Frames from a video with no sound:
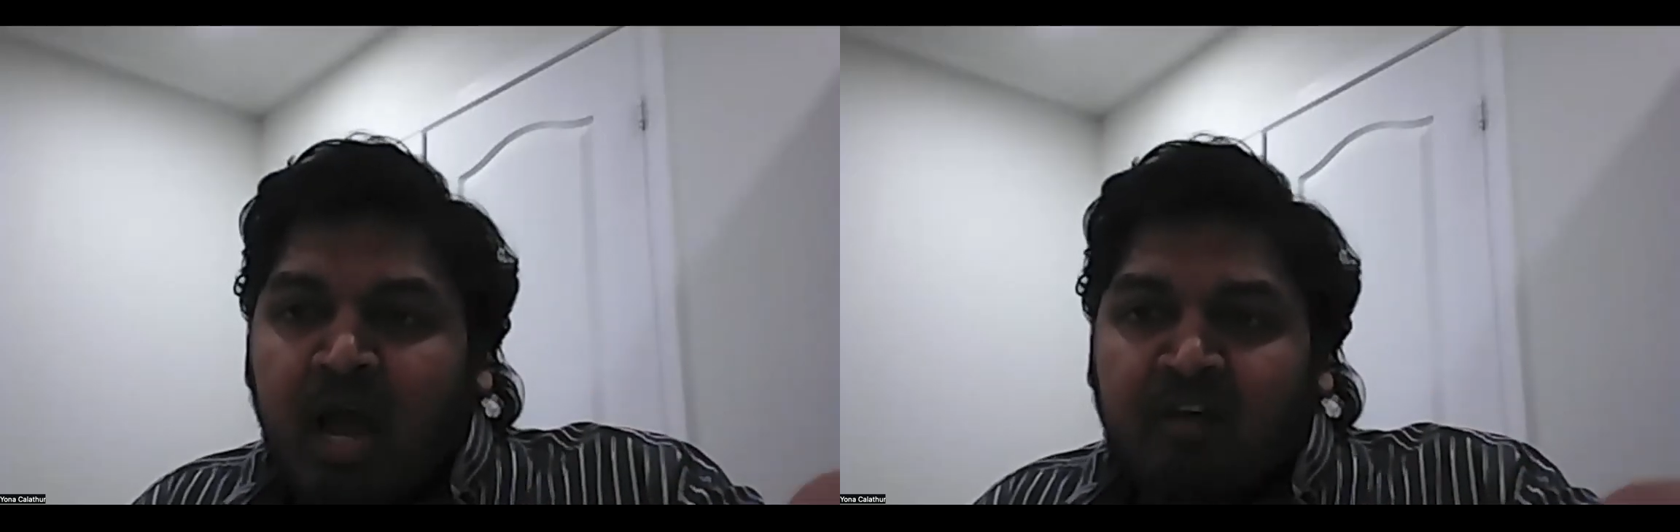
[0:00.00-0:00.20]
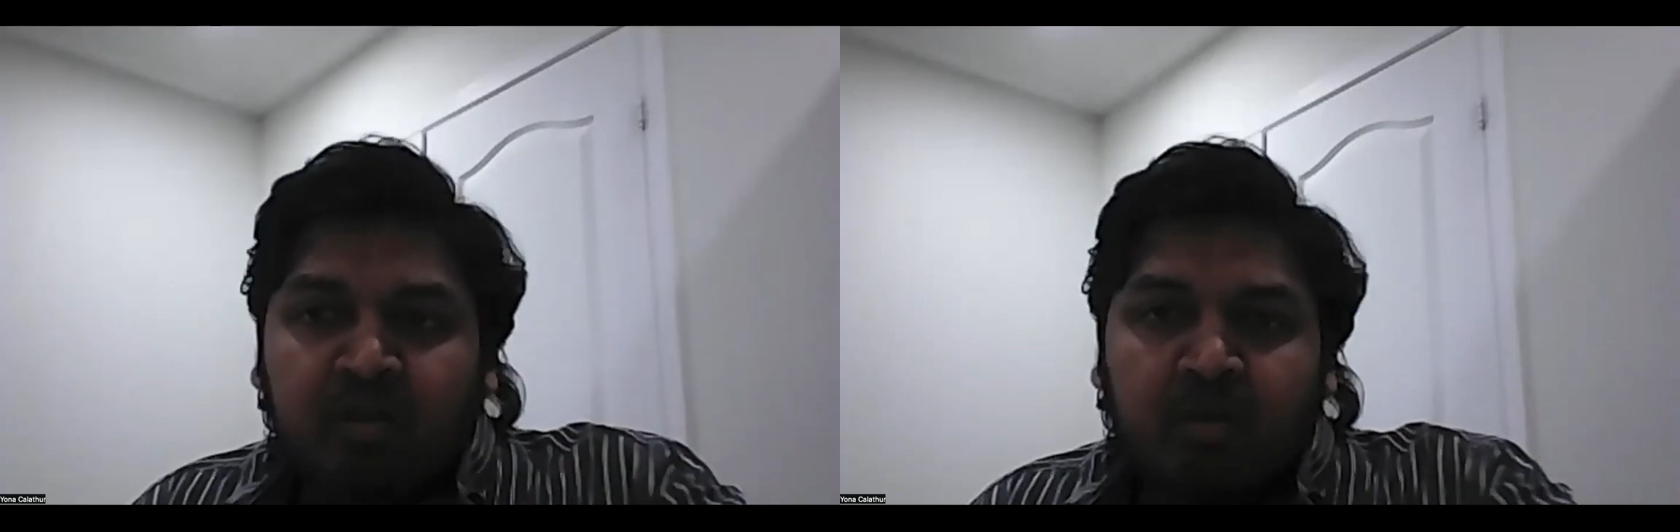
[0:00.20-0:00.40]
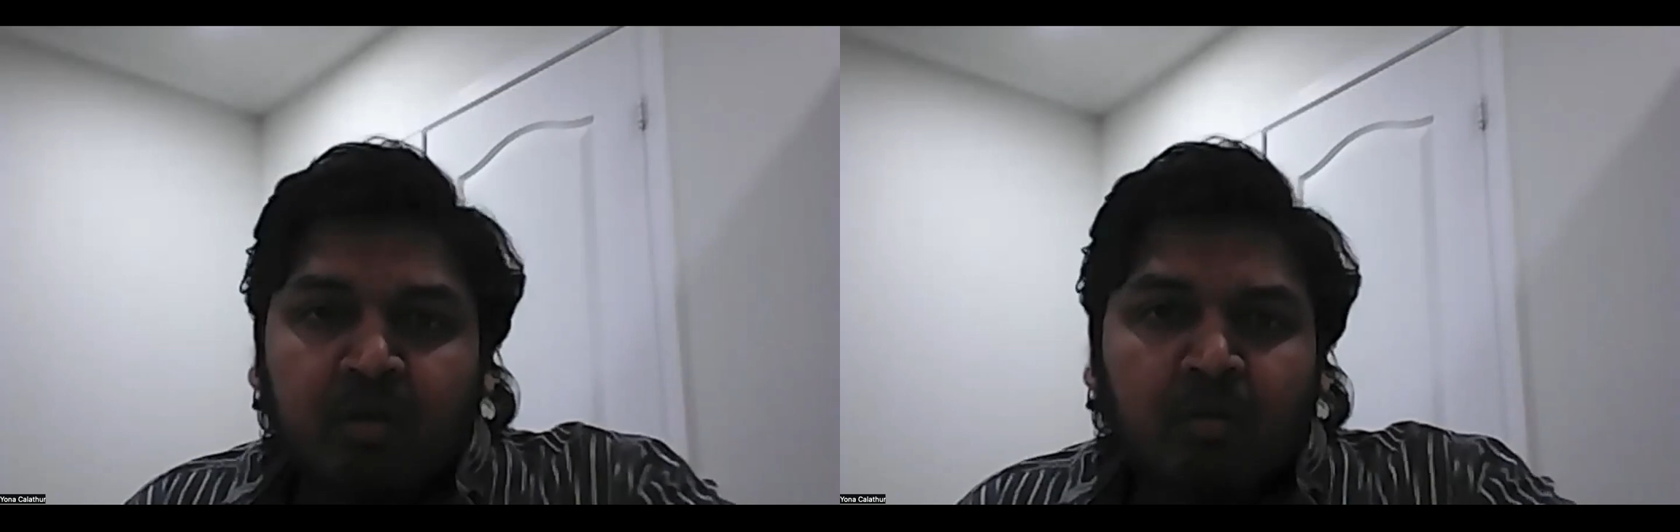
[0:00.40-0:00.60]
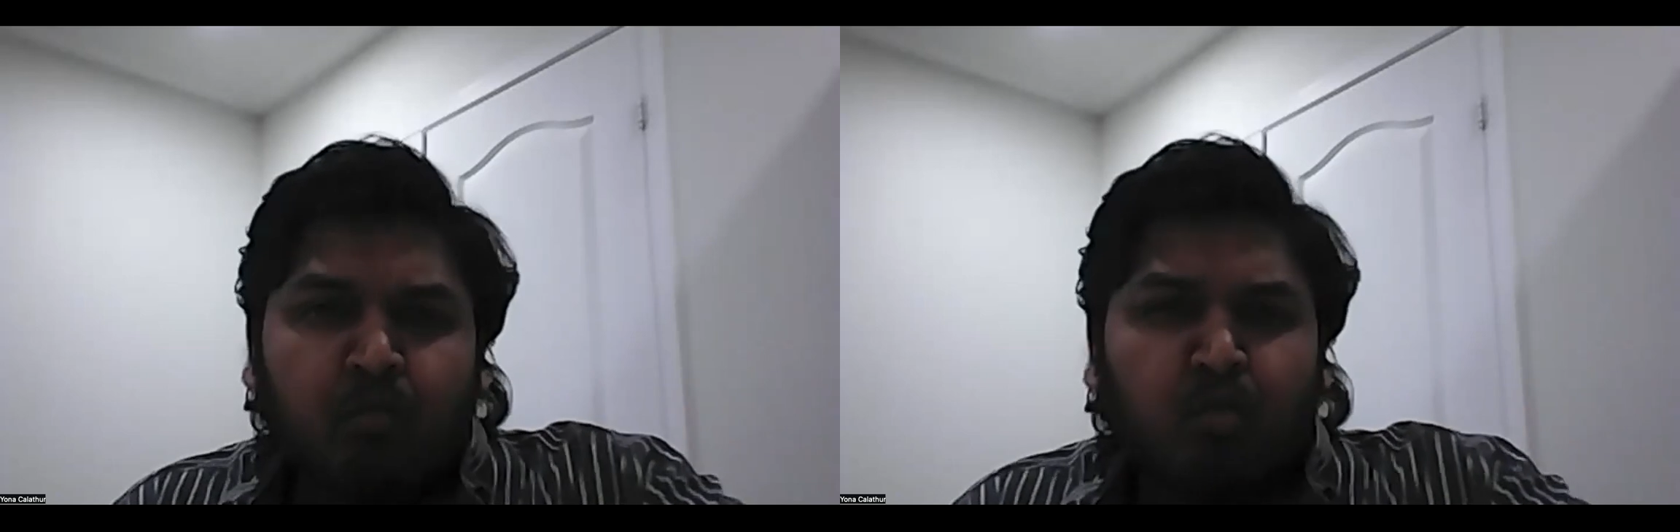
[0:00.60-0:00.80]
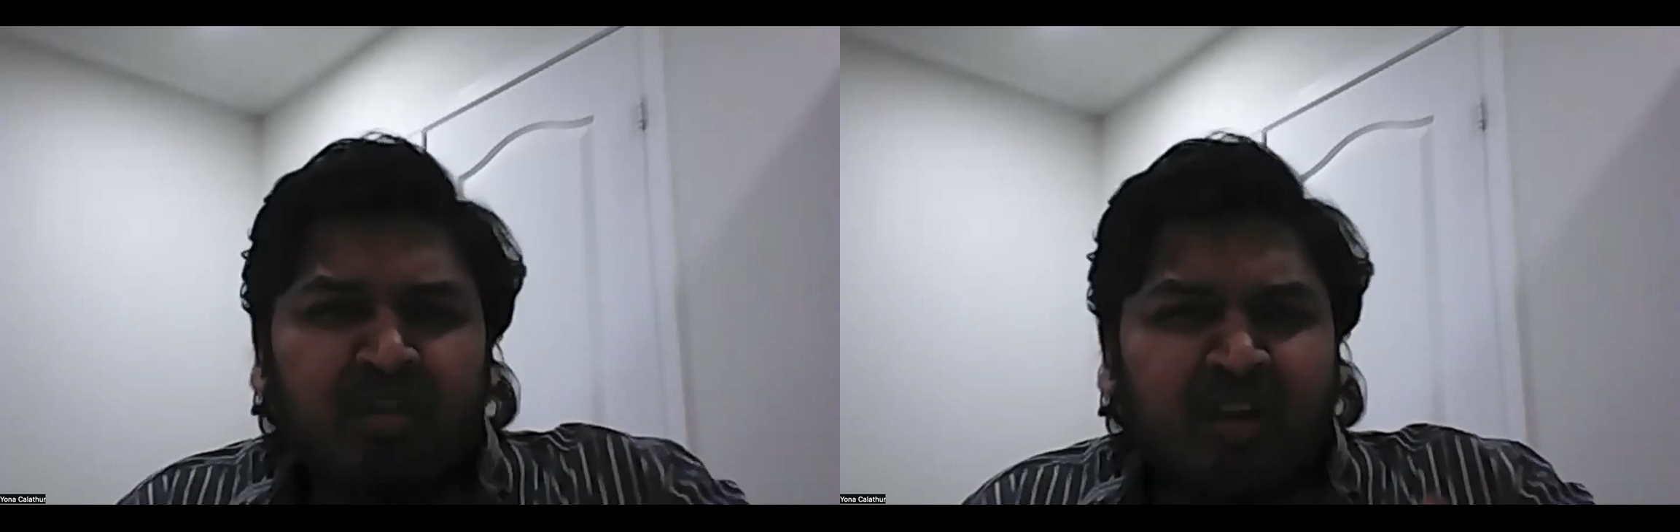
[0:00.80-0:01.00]

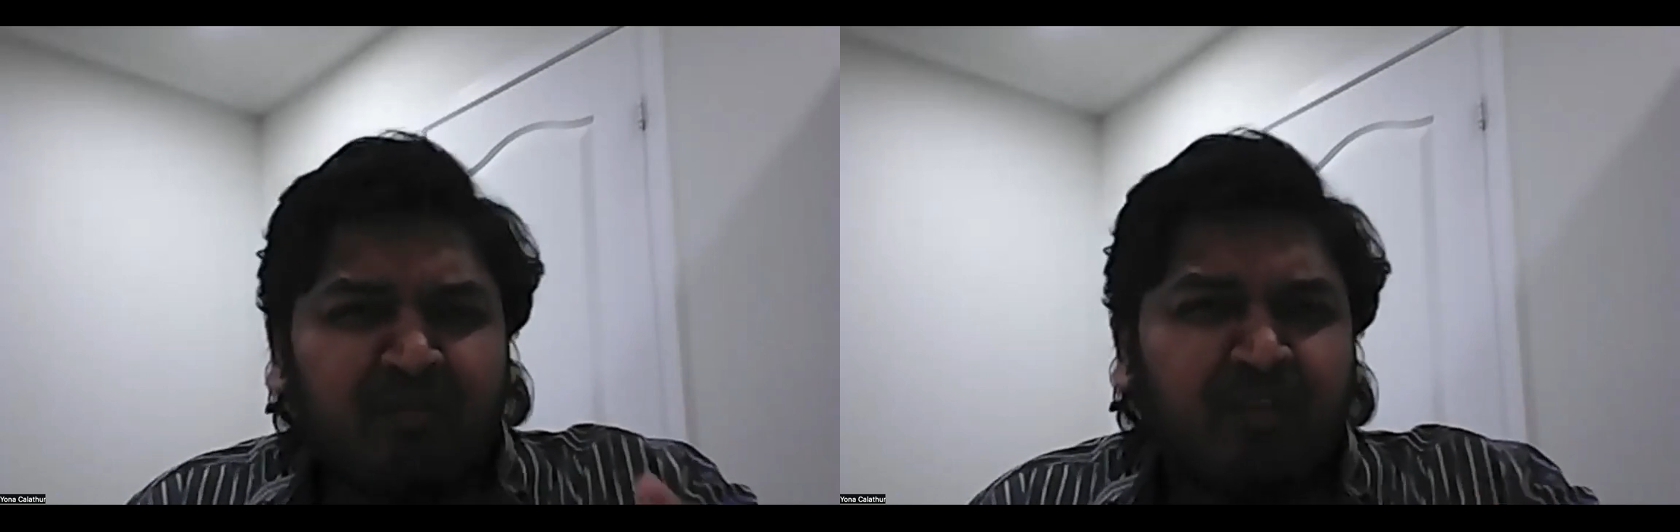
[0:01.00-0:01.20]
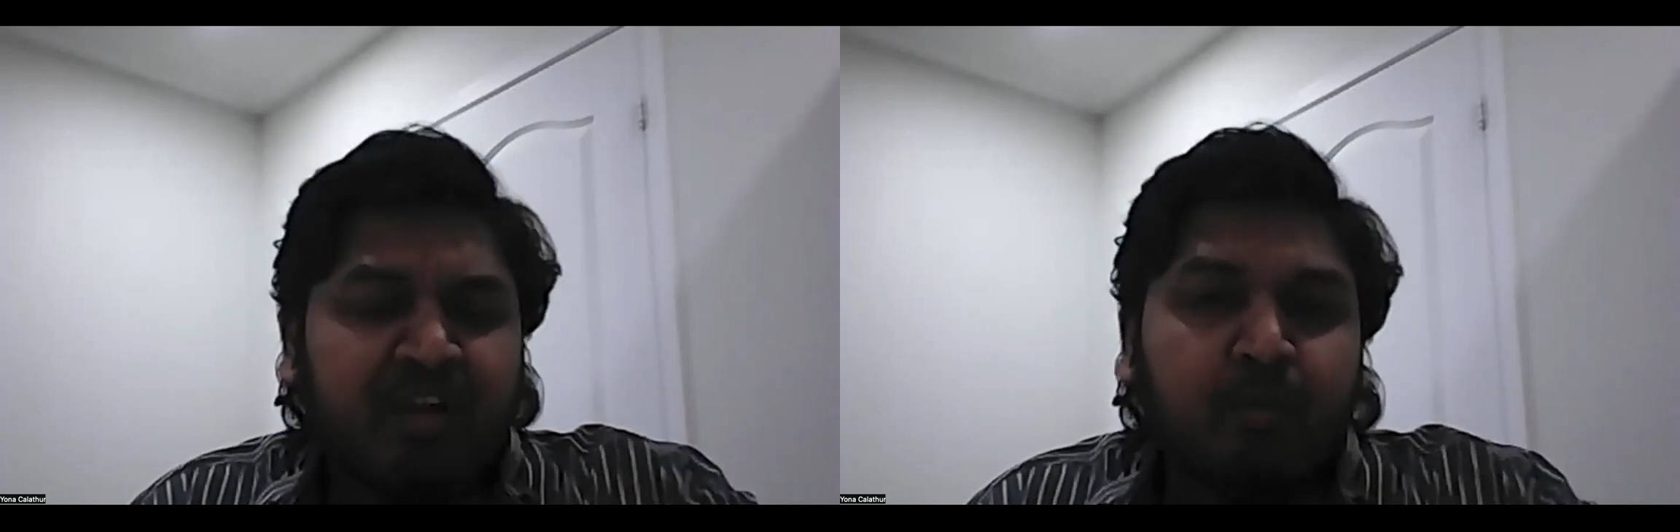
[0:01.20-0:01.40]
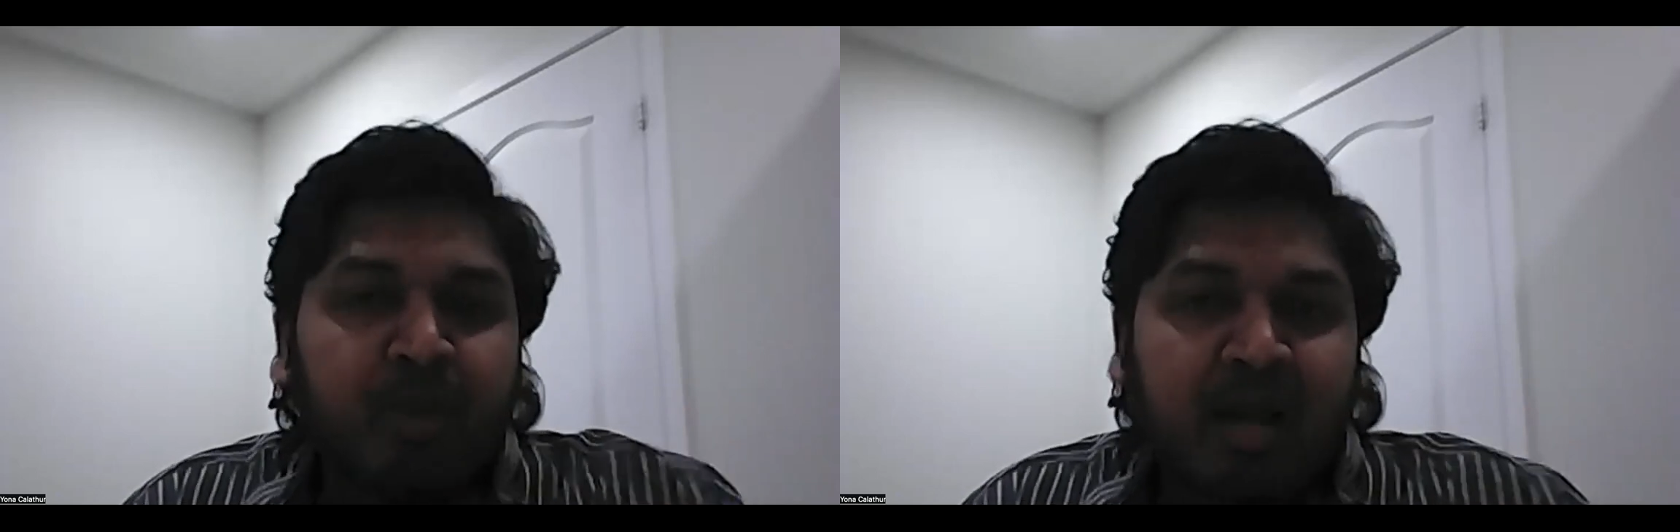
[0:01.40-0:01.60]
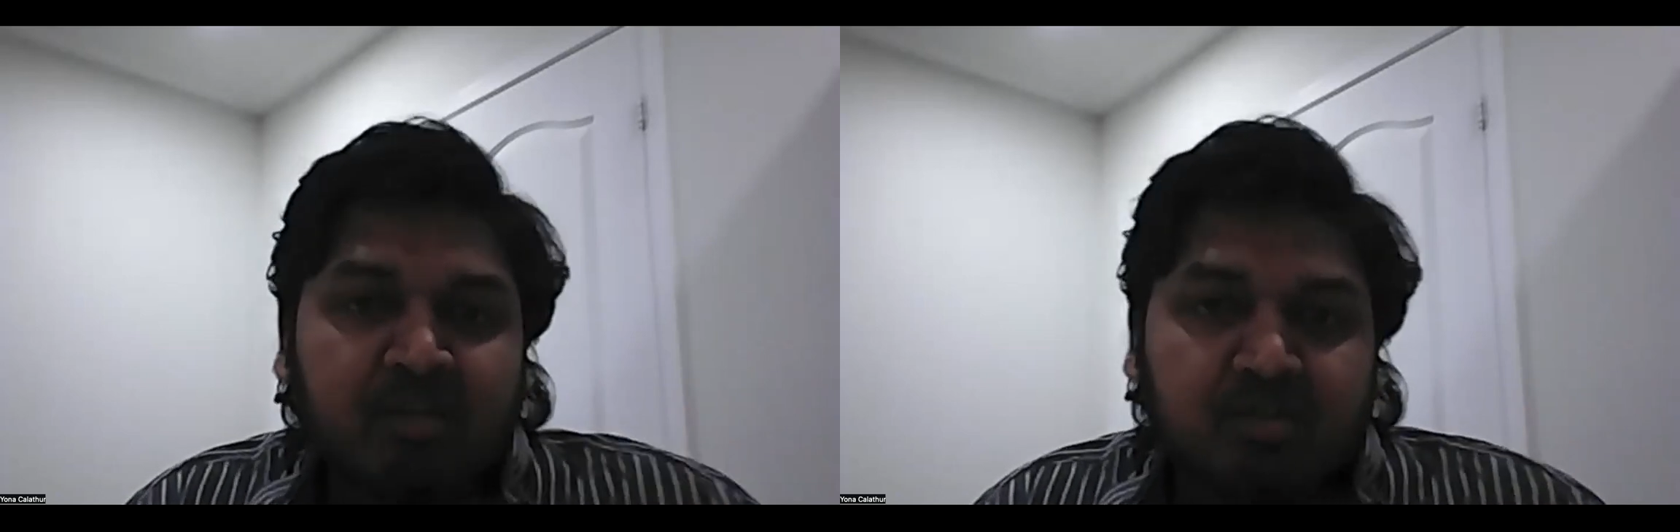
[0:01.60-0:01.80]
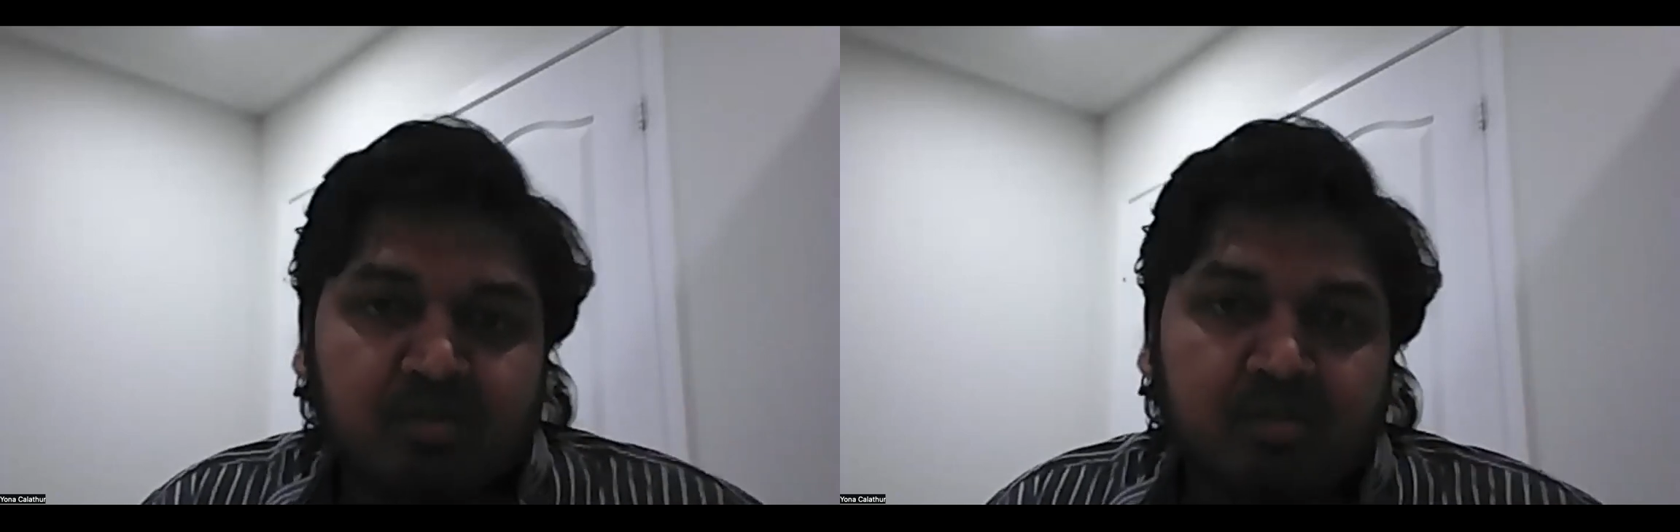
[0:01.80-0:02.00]
having more than 15
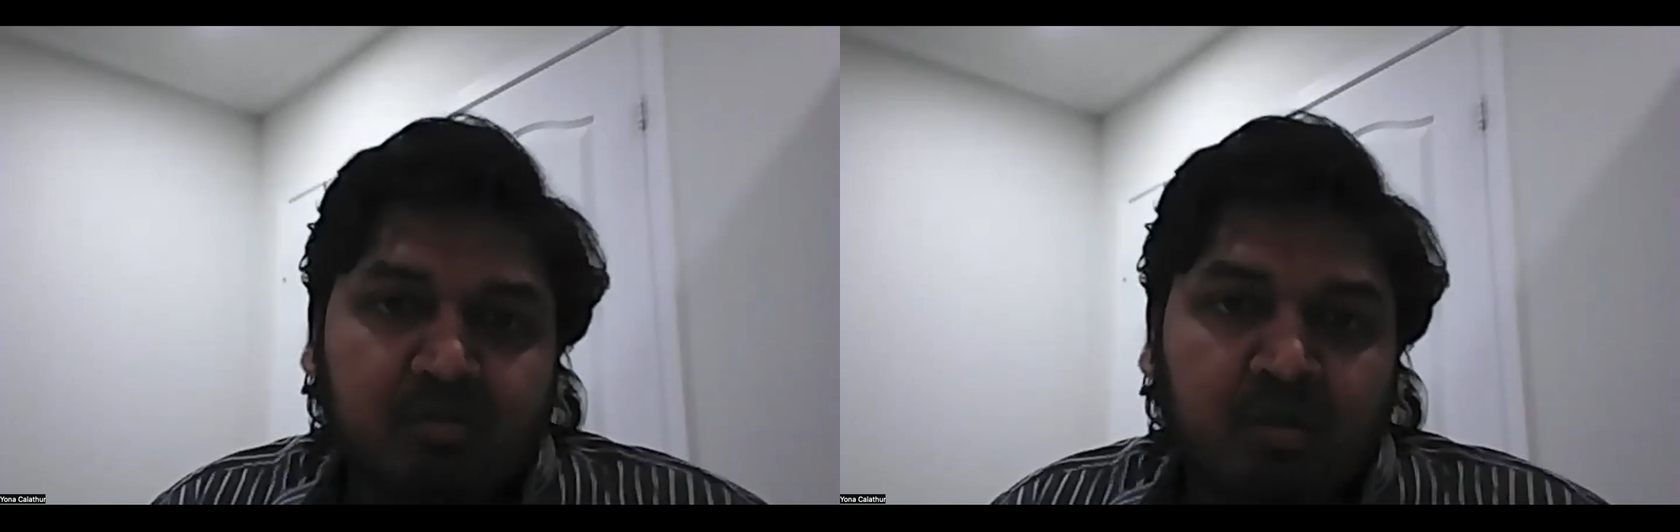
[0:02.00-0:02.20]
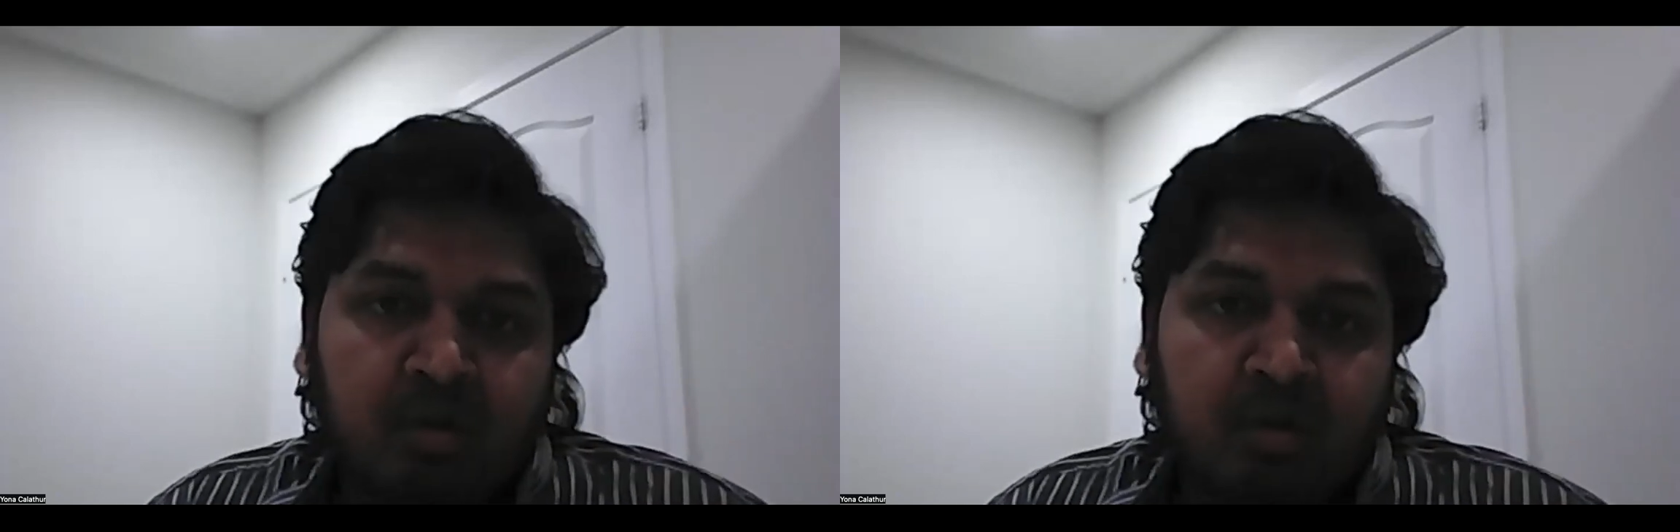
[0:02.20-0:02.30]
branches